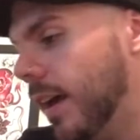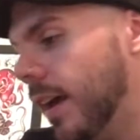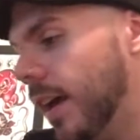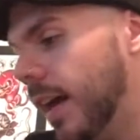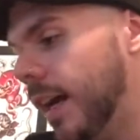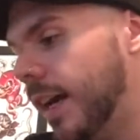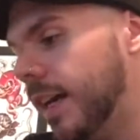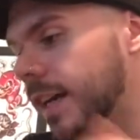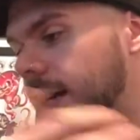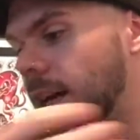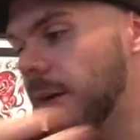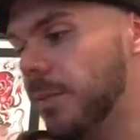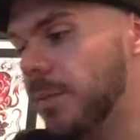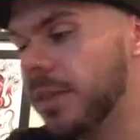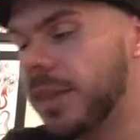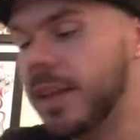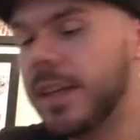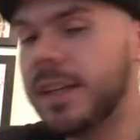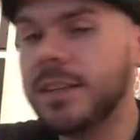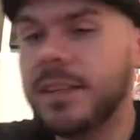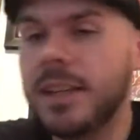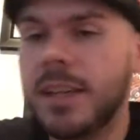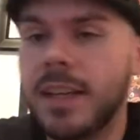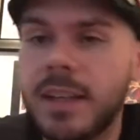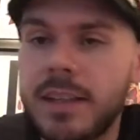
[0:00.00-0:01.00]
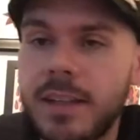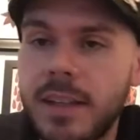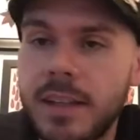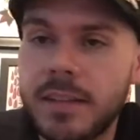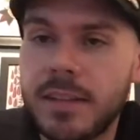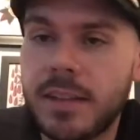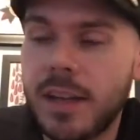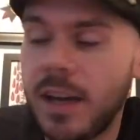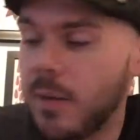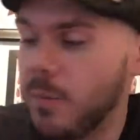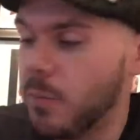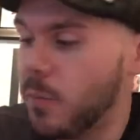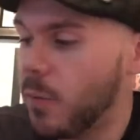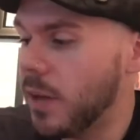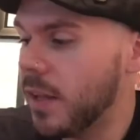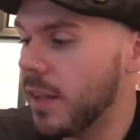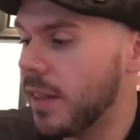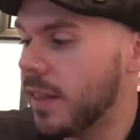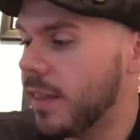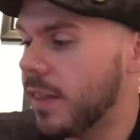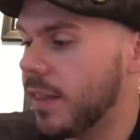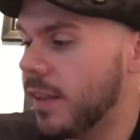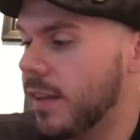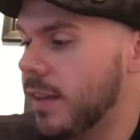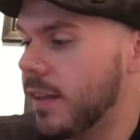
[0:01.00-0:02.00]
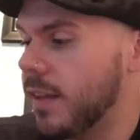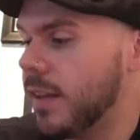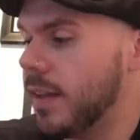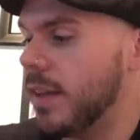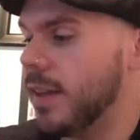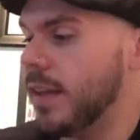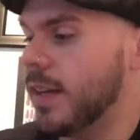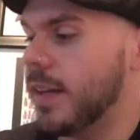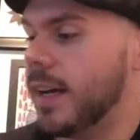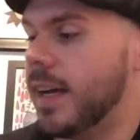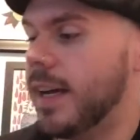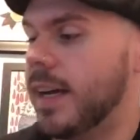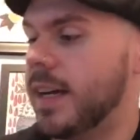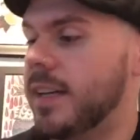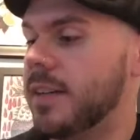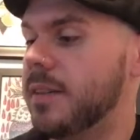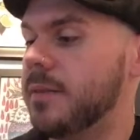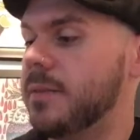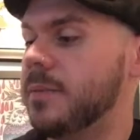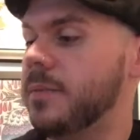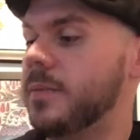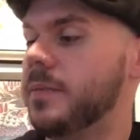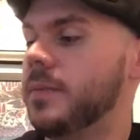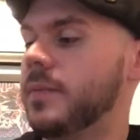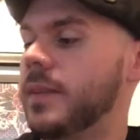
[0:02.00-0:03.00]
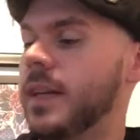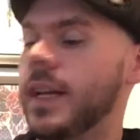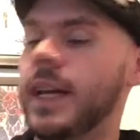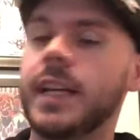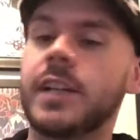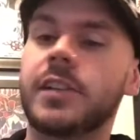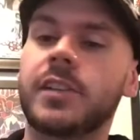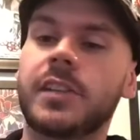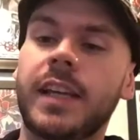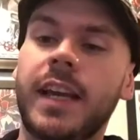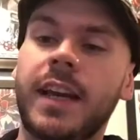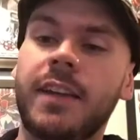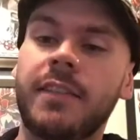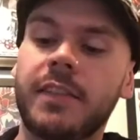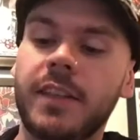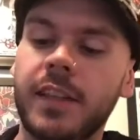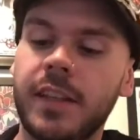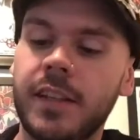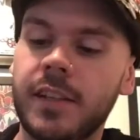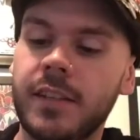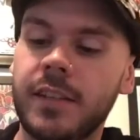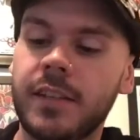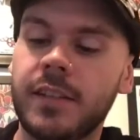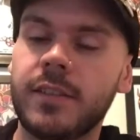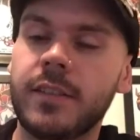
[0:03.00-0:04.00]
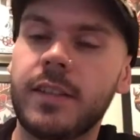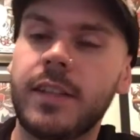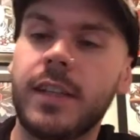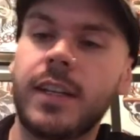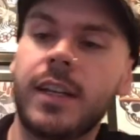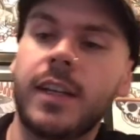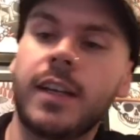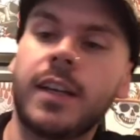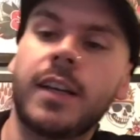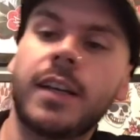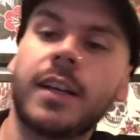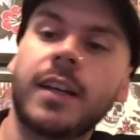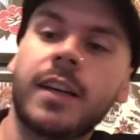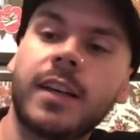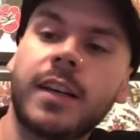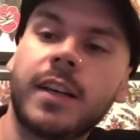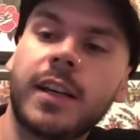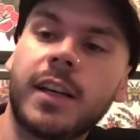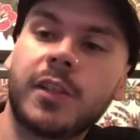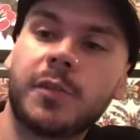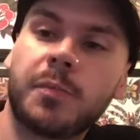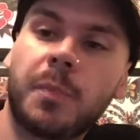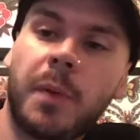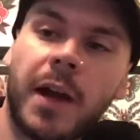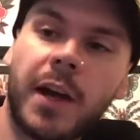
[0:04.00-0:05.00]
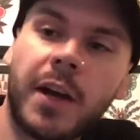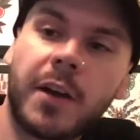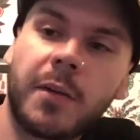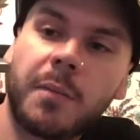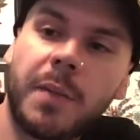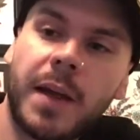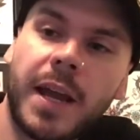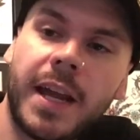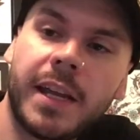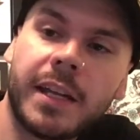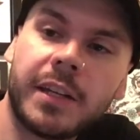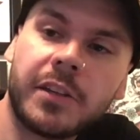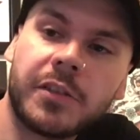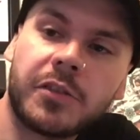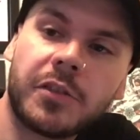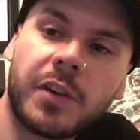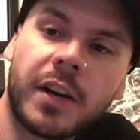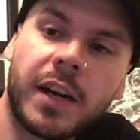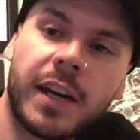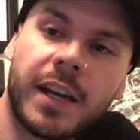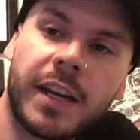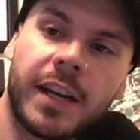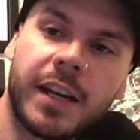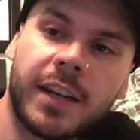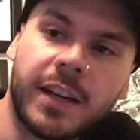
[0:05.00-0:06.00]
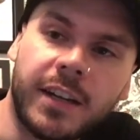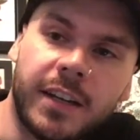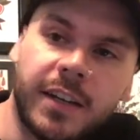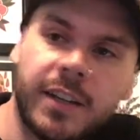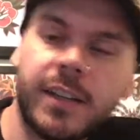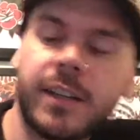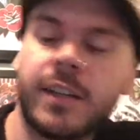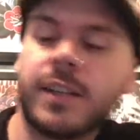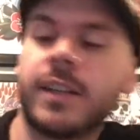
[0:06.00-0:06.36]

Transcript: A couple things that it does come with, and I actually have the little Aspire page right here,